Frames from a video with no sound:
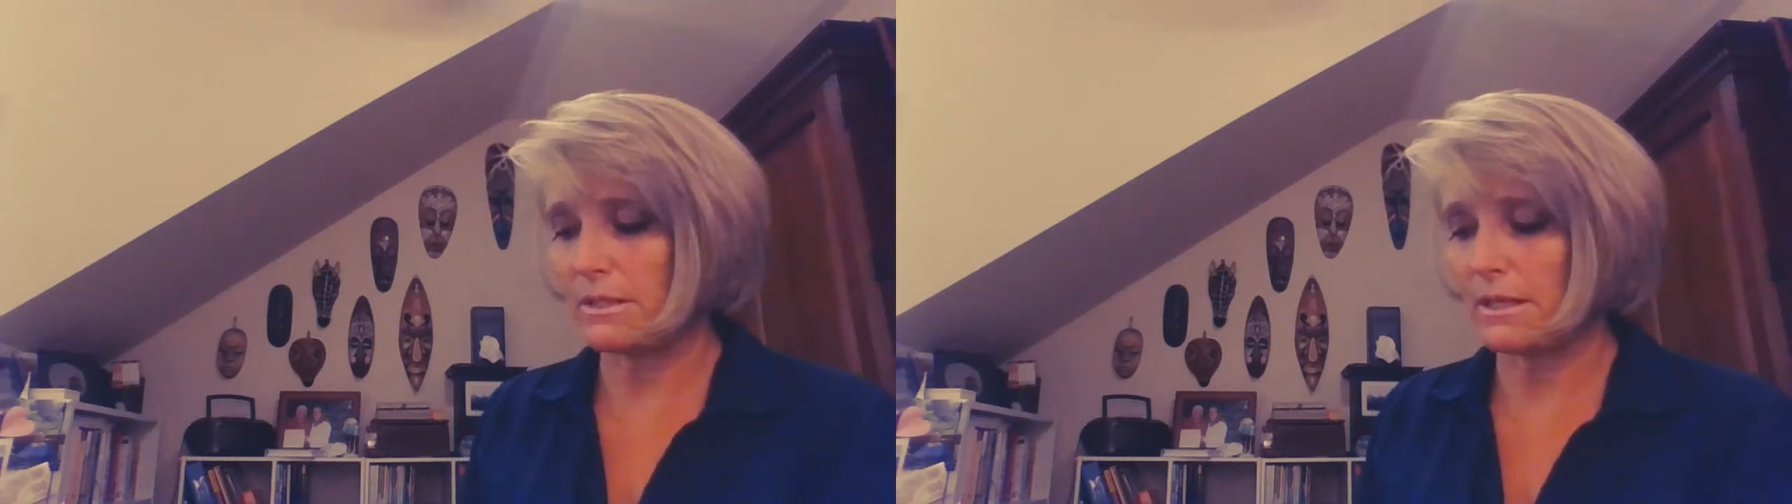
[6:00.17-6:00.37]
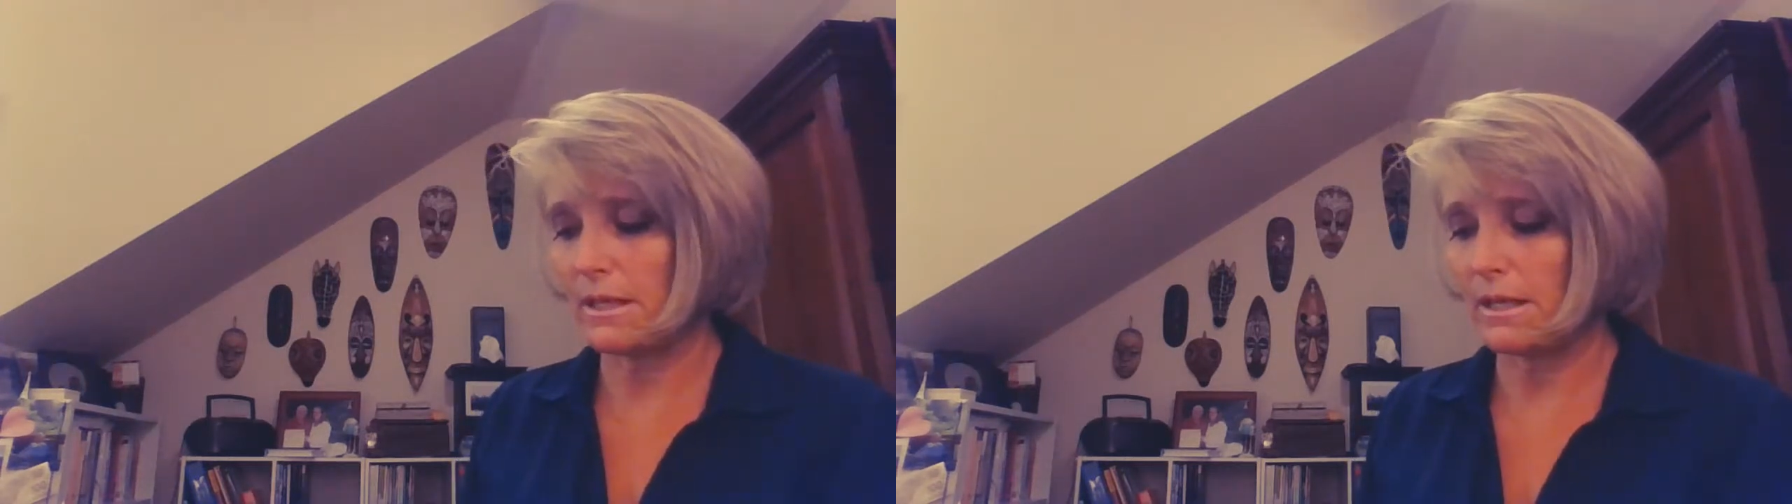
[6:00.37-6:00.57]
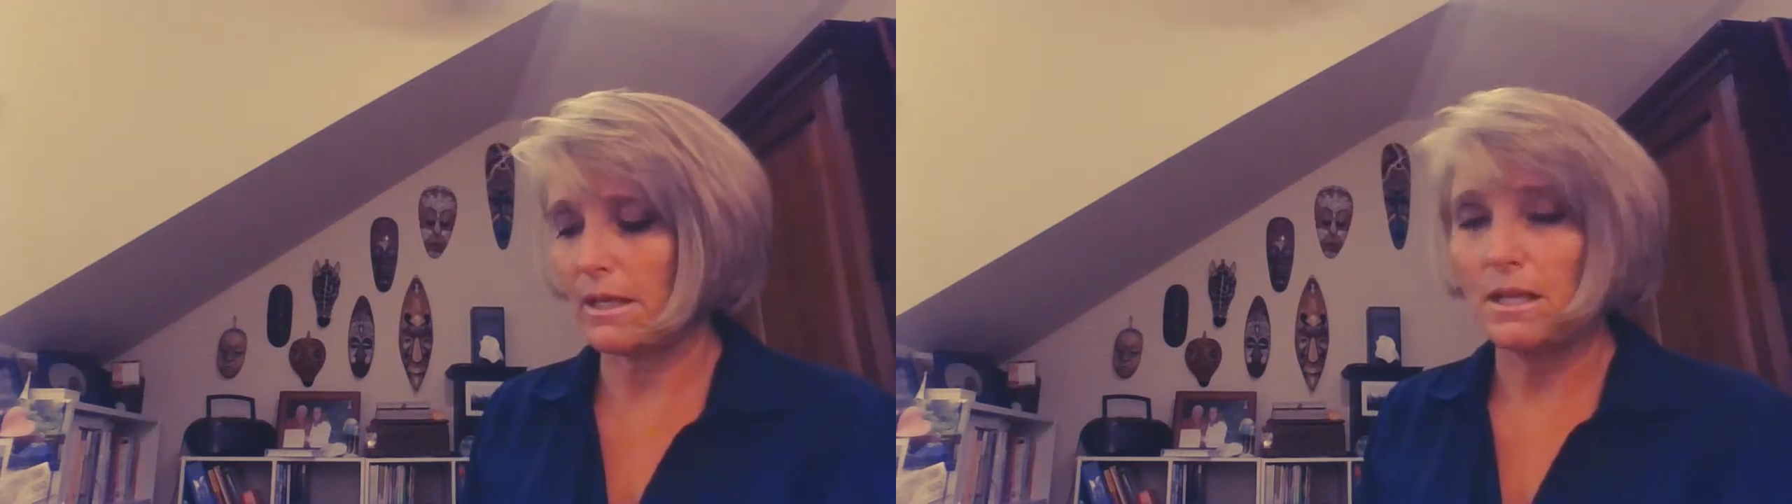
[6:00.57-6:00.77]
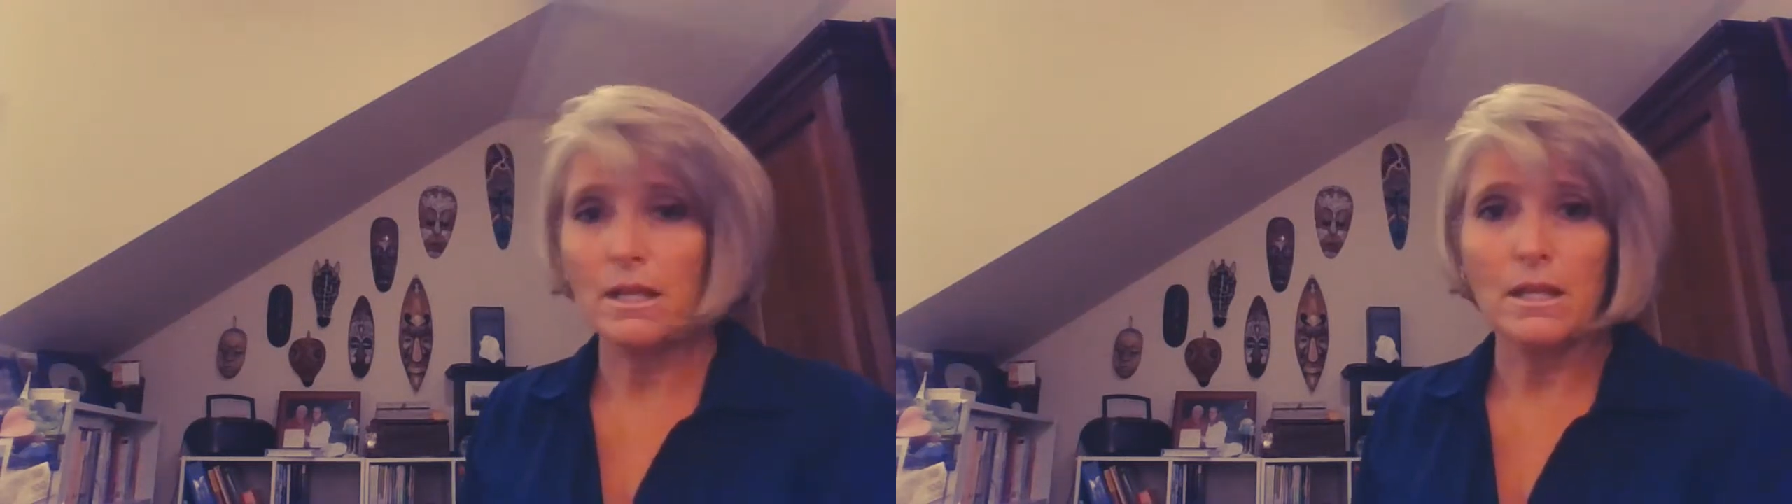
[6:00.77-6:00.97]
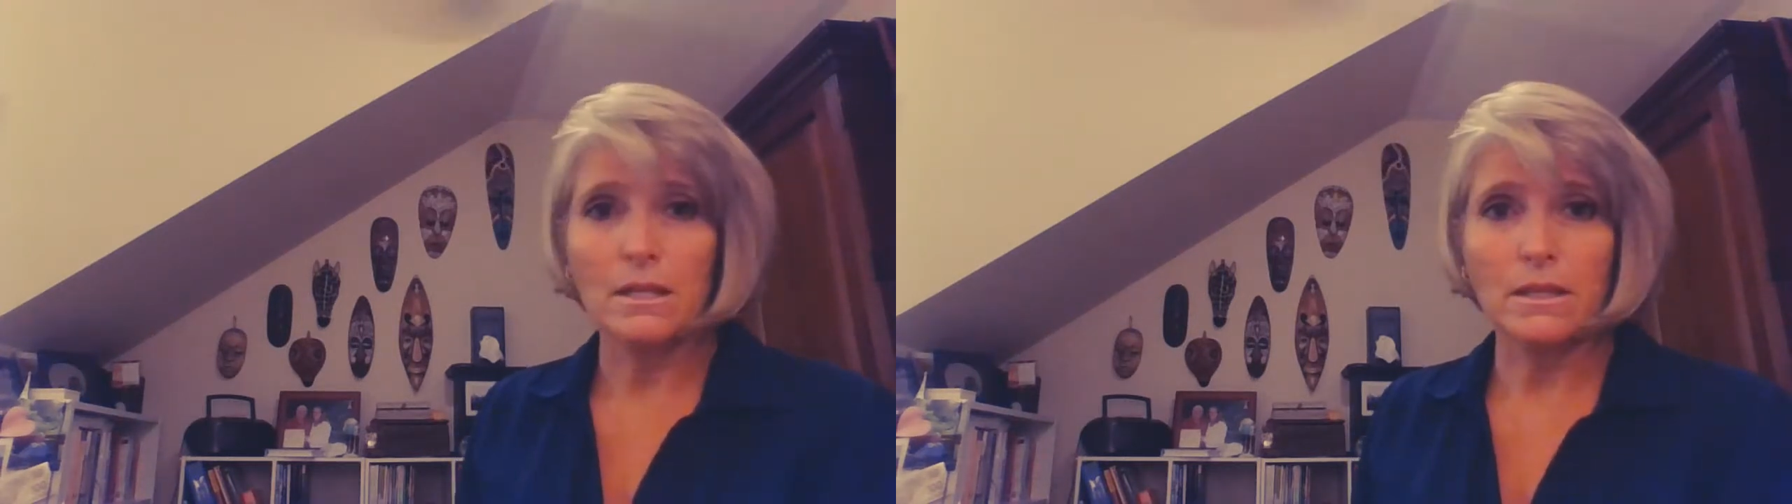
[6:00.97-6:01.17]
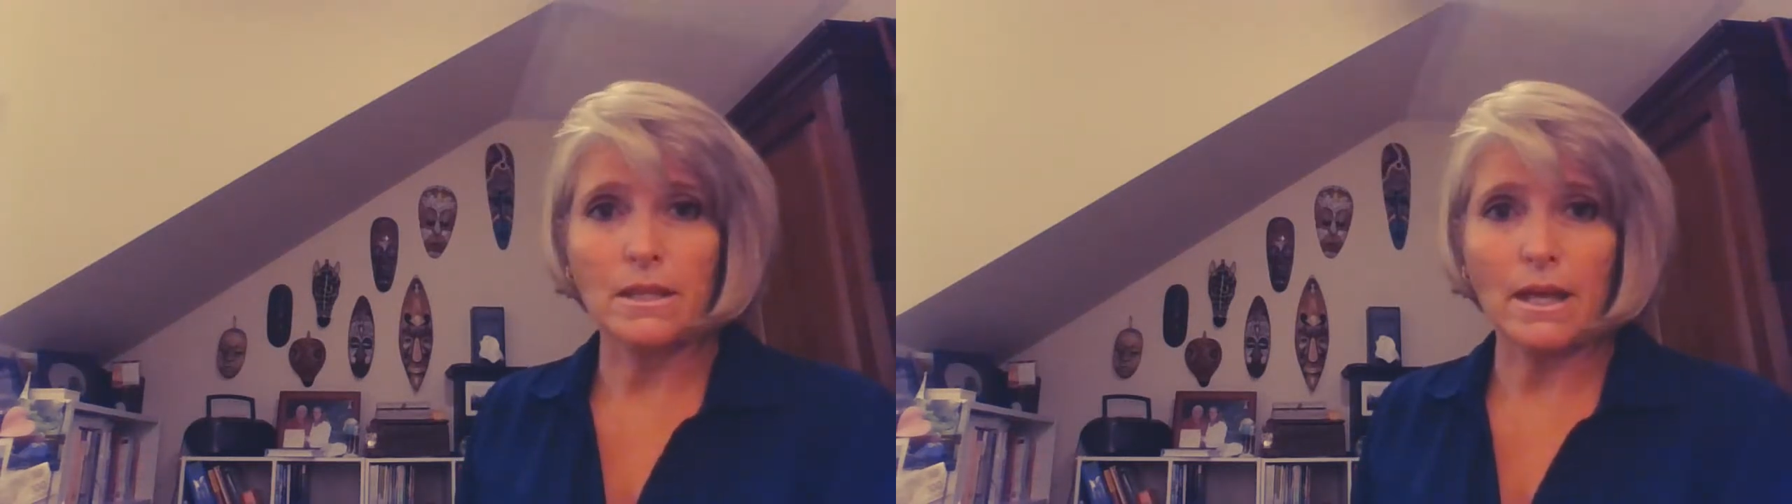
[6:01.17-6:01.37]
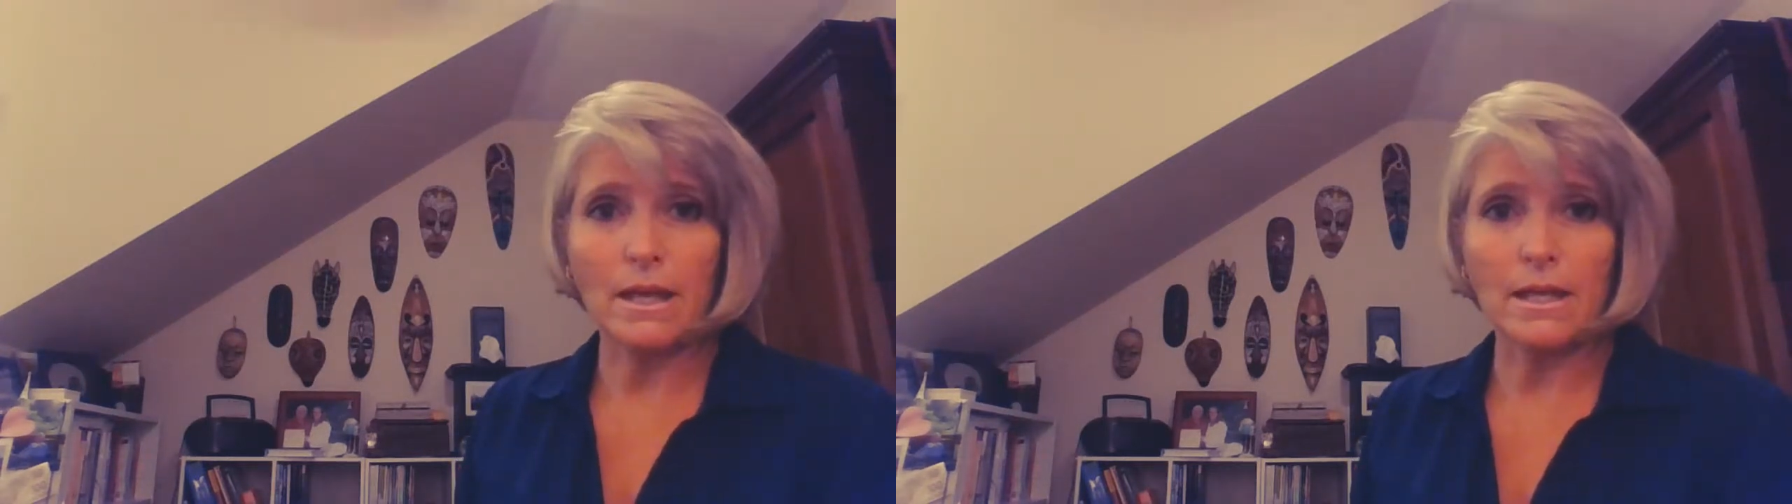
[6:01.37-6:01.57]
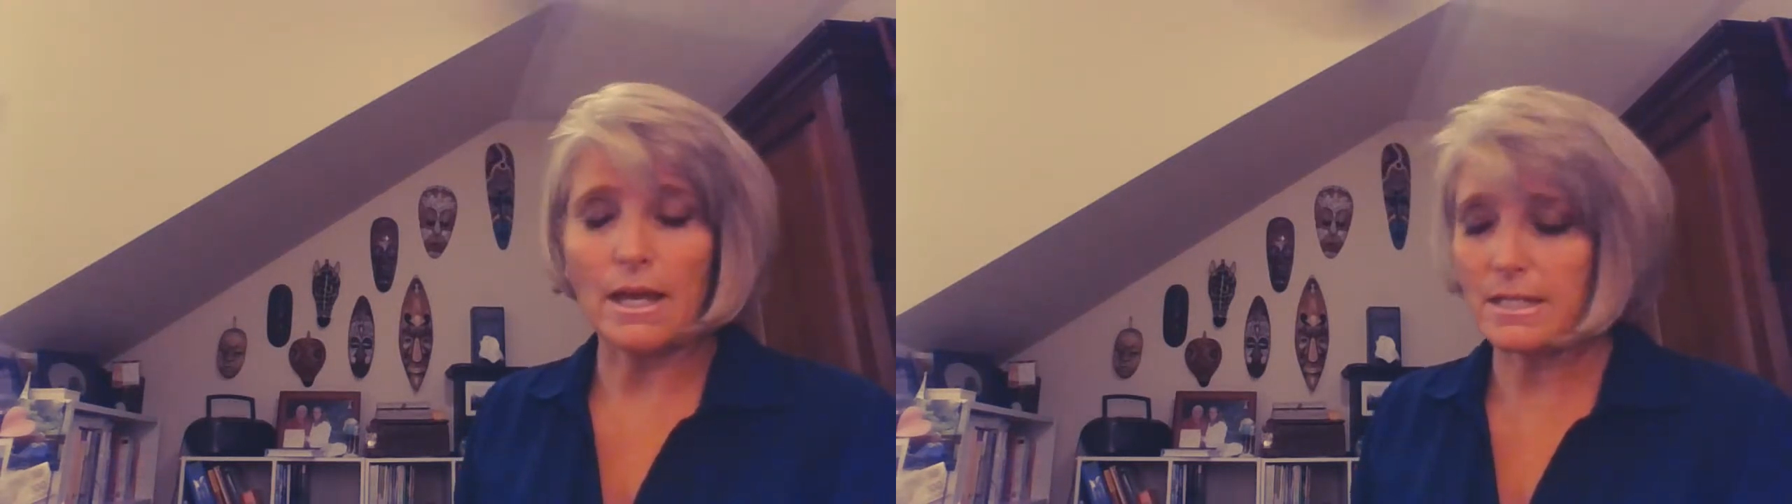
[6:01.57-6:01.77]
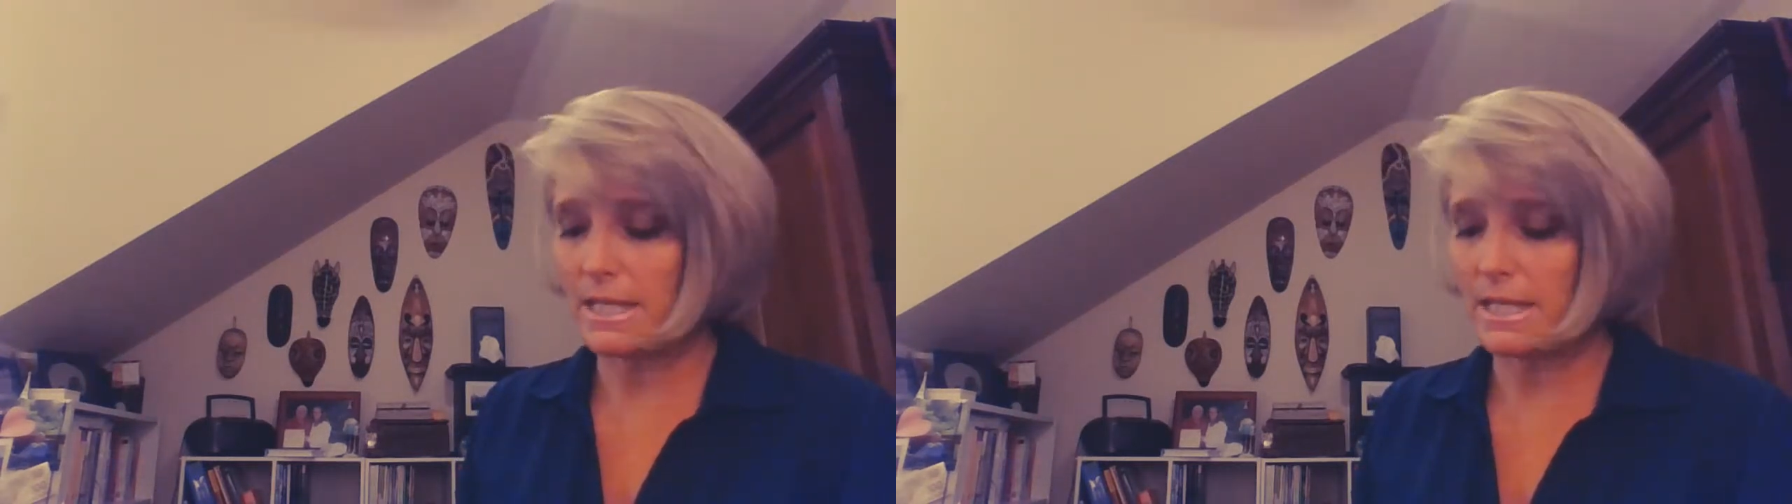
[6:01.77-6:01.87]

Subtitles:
to a